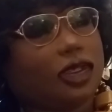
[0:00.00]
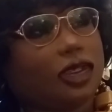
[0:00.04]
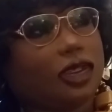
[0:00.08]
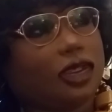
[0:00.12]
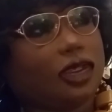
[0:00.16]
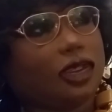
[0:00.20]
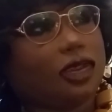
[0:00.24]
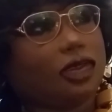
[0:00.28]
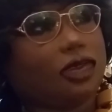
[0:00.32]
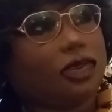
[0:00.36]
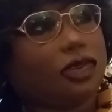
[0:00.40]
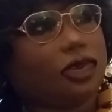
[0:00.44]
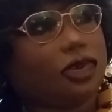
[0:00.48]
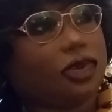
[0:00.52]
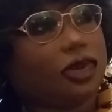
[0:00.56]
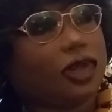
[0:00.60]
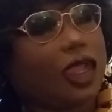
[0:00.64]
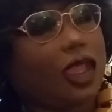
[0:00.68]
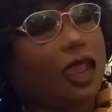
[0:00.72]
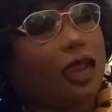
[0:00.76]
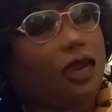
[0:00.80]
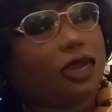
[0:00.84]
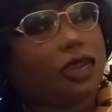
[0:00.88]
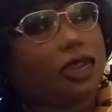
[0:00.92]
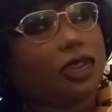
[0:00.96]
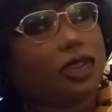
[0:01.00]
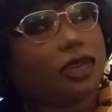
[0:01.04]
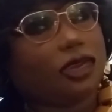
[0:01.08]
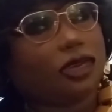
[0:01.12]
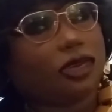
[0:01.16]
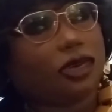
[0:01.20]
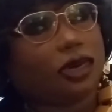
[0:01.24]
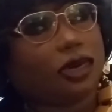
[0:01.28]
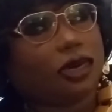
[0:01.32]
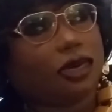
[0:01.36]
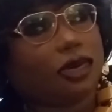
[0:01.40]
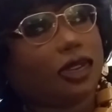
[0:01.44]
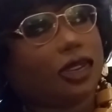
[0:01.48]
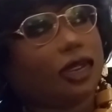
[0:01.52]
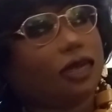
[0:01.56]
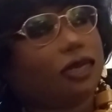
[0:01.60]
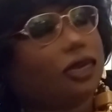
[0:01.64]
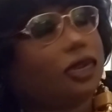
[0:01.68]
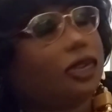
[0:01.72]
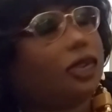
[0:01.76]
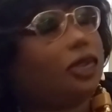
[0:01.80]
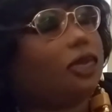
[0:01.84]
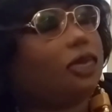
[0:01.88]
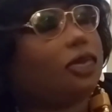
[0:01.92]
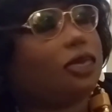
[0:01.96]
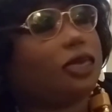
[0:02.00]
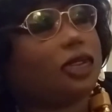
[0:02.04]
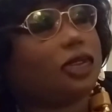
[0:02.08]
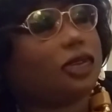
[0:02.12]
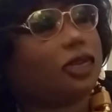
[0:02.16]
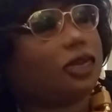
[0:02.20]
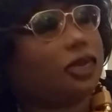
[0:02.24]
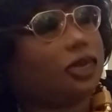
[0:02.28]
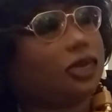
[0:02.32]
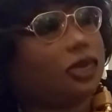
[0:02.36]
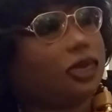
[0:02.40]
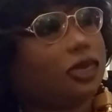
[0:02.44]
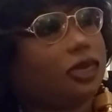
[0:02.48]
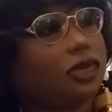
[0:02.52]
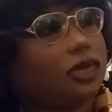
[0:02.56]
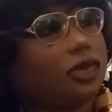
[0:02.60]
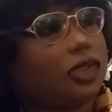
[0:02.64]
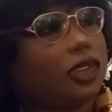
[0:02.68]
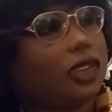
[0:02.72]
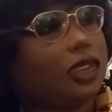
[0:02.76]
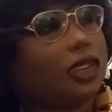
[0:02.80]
in your outings or whatever you want to do